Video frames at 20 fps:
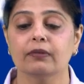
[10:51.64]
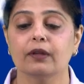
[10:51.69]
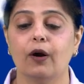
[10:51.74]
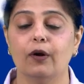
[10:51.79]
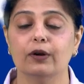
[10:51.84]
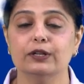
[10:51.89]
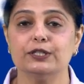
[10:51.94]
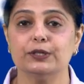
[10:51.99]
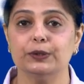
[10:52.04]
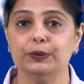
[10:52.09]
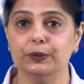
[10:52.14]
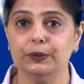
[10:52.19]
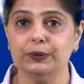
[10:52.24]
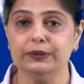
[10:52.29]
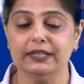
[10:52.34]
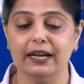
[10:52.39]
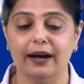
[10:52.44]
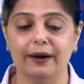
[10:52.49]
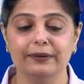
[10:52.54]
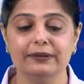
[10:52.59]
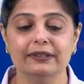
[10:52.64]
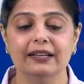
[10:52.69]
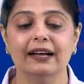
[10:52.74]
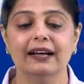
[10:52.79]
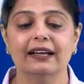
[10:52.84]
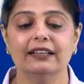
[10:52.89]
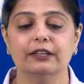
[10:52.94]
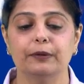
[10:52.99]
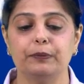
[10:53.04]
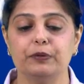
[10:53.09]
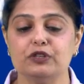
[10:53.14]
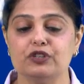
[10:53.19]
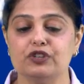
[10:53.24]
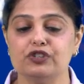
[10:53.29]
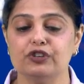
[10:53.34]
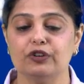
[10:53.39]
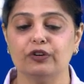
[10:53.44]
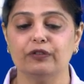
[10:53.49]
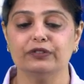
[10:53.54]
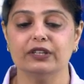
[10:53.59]
Also note down the
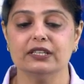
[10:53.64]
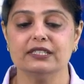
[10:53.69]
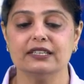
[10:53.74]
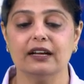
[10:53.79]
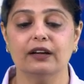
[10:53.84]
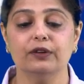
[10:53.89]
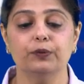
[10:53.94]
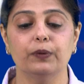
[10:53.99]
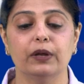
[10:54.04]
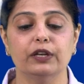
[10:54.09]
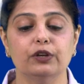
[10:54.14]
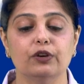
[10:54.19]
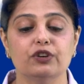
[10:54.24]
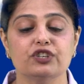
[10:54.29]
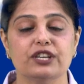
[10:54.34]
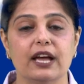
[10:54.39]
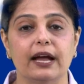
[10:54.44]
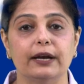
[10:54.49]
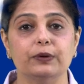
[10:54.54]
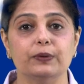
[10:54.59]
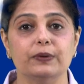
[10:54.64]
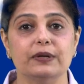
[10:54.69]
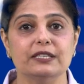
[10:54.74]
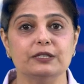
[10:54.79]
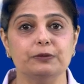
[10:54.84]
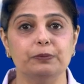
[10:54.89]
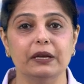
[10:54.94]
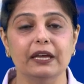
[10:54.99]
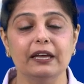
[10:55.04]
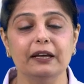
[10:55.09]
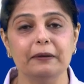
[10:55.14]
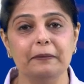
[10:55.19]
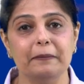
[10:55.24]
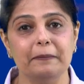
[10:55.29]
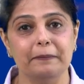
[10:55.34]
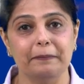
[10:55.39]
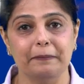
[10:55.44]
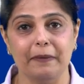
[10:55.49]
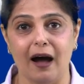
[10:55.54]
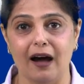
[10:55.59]
position of the sun when your shadow is being
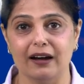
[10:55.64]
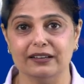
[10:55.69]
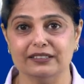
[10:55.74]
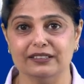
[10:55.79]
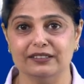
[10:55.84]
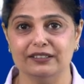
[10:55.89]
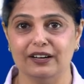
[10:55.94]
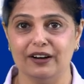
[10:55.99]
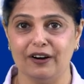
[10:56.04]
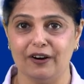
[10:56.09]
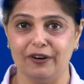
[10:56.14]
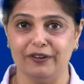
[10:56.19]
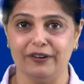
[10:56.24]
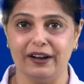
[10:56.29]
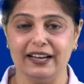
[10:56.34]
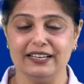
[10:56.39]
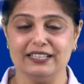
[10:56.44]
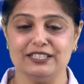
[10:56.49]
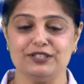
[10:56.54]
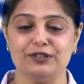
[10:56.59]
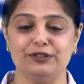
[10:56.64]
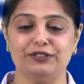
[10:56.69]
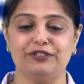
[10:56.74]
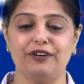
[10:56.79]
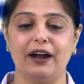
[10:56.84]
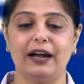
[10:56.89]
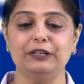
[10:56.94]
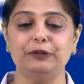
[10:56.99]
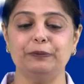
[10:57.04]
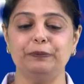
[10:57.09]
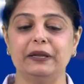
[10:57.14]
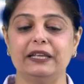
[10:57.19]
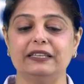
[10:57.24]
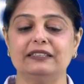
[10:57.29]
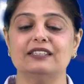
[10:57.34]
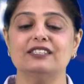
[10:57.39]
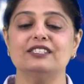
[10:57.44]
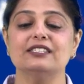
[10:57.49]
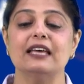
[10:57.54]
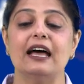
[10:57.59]
marked. Alright, so try to play
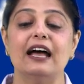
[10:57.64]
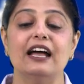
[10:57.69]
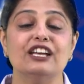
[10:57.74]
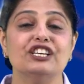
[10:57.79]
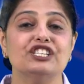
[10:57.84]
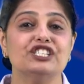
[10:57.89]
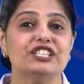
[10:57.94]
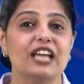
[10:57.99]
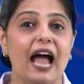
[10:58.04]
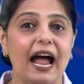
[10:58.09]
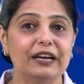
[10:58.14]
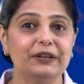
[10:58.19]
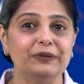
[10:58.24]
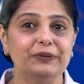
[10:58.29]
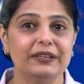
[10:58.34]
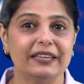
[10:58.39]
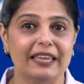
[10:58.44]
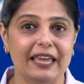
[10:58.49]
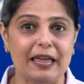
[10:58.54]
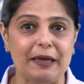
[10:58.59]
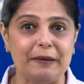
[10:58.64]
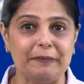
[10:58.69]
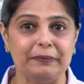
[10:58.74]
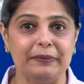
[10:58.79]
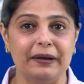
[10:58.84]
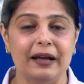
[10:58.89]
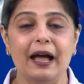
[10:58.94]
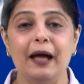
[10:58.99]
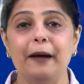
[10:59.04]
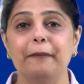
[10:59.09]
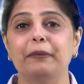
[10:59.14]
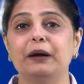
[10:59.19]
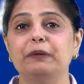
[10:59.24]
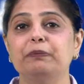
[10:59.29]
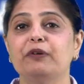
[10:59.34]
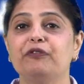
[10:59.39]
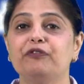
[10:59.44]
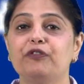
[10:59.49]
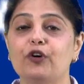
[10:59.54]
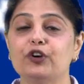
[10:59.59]
this shadow game. But
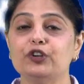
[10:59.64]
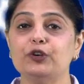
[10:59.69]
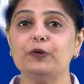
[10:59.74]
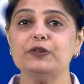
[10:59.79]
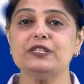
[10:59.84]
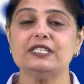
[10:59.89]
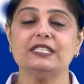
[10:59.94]
before you